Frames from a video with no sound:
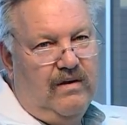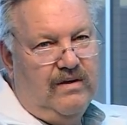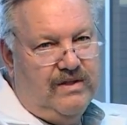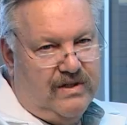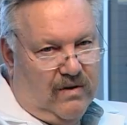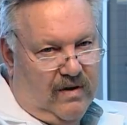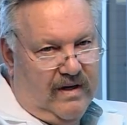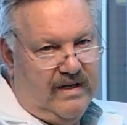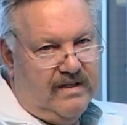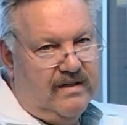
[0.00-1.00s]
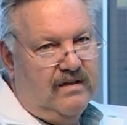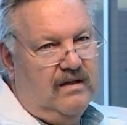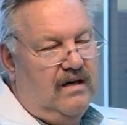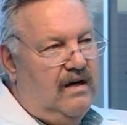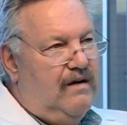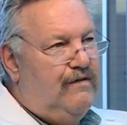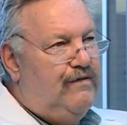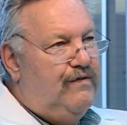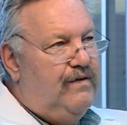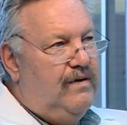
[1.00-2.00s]
stories of
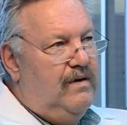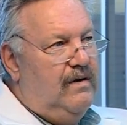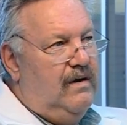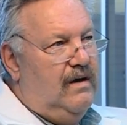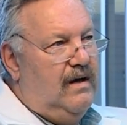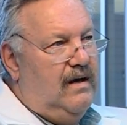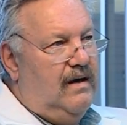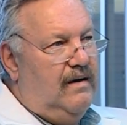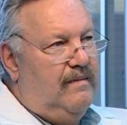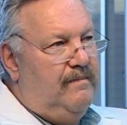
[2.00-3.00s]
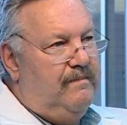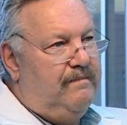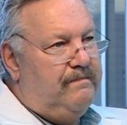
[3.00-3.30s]
um,